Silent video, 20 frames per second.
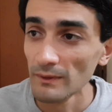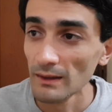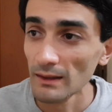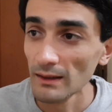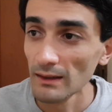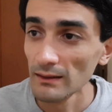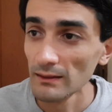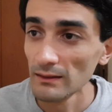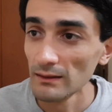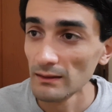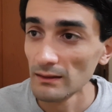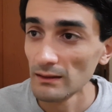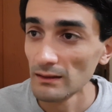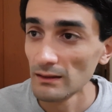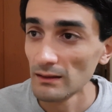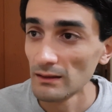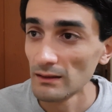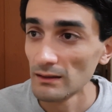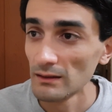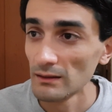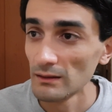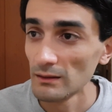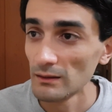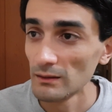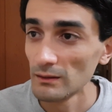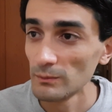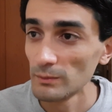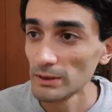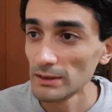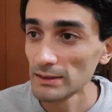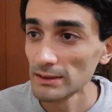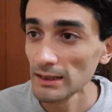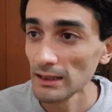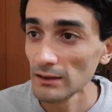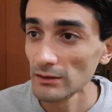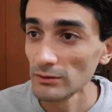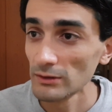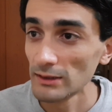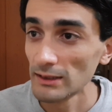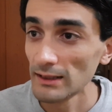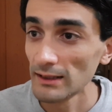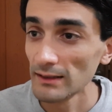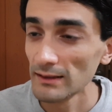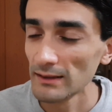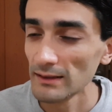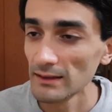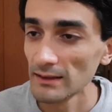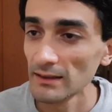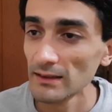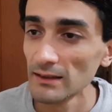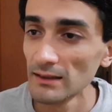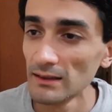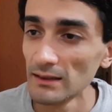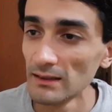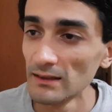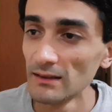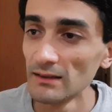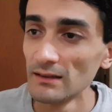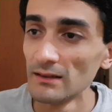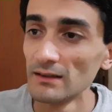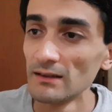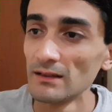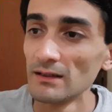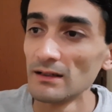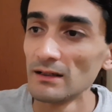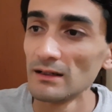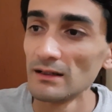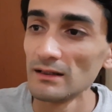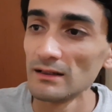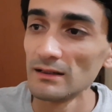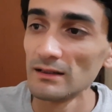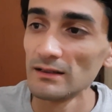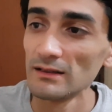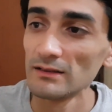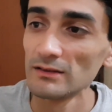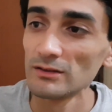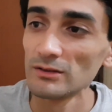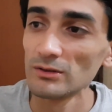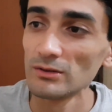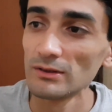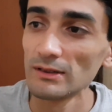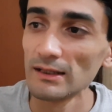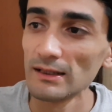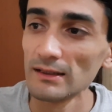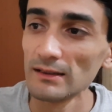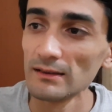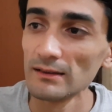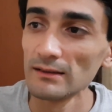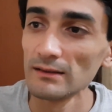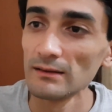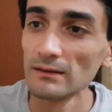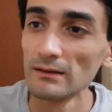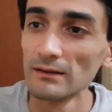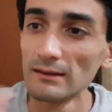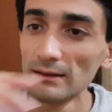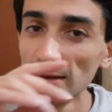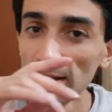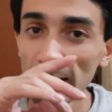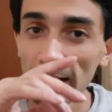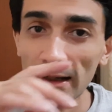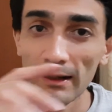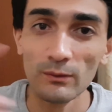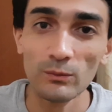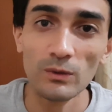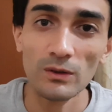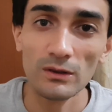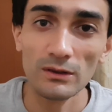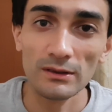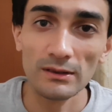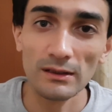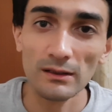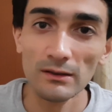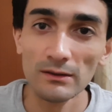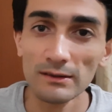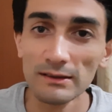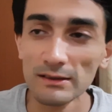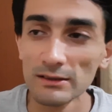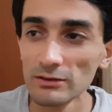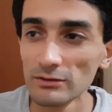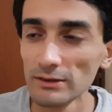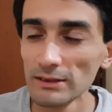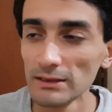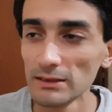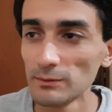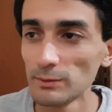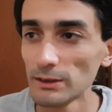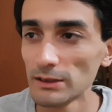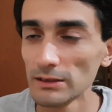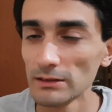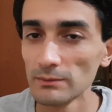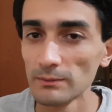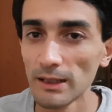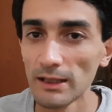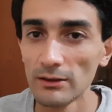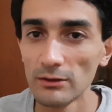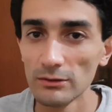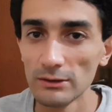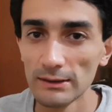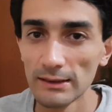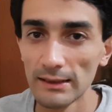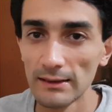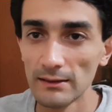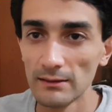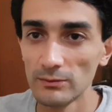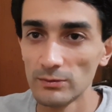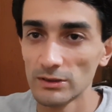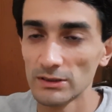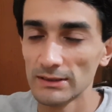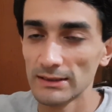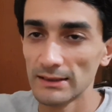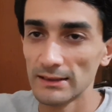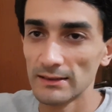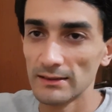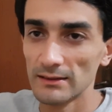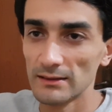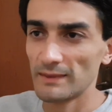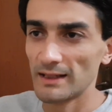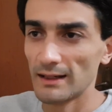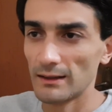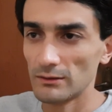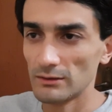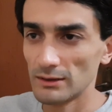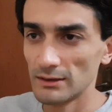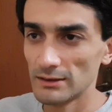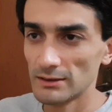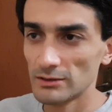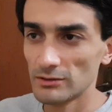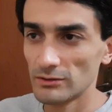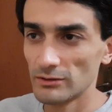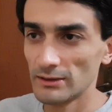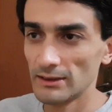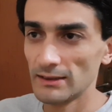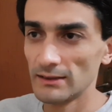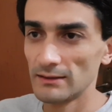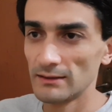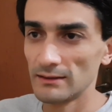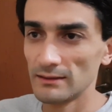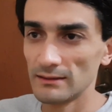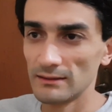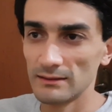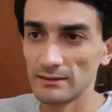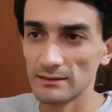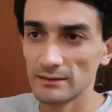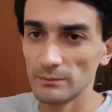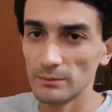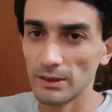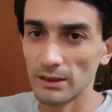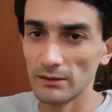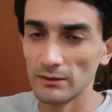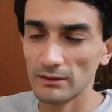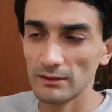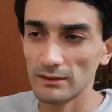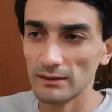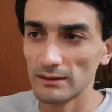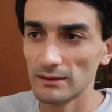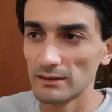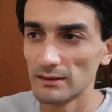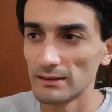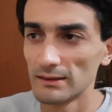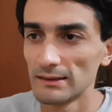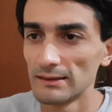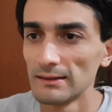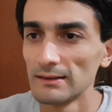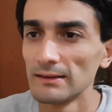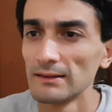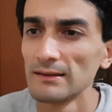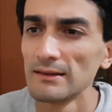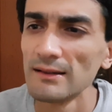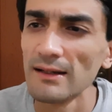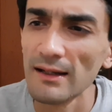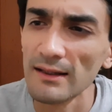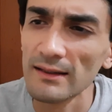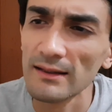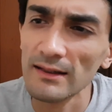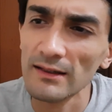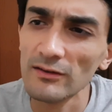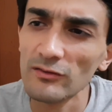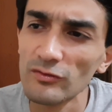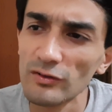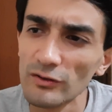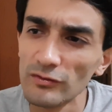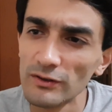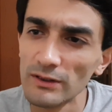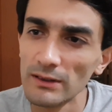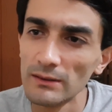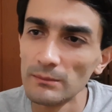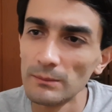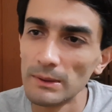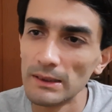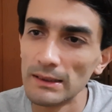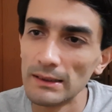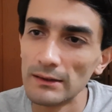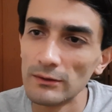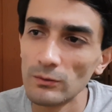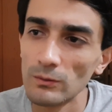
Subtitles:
a bit sour, I think. So then I walked along the street because my hotel was down the street. It's about I think 15-minute